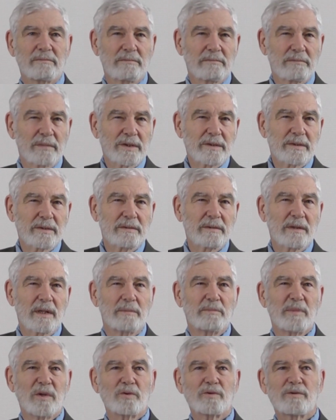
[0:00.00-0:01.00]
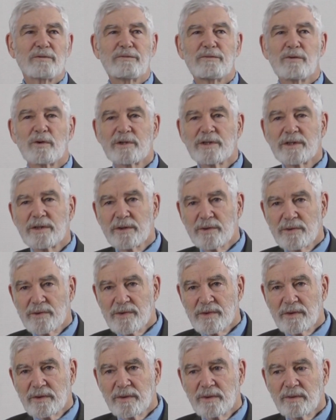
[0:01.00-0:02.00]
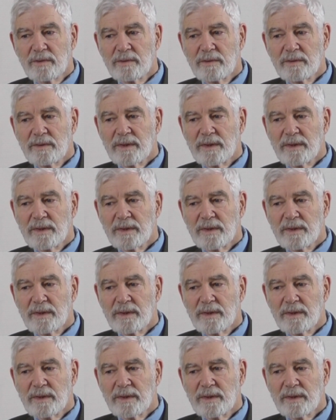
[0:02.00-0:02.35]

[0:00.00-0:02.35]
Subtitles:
But about 40 years ago,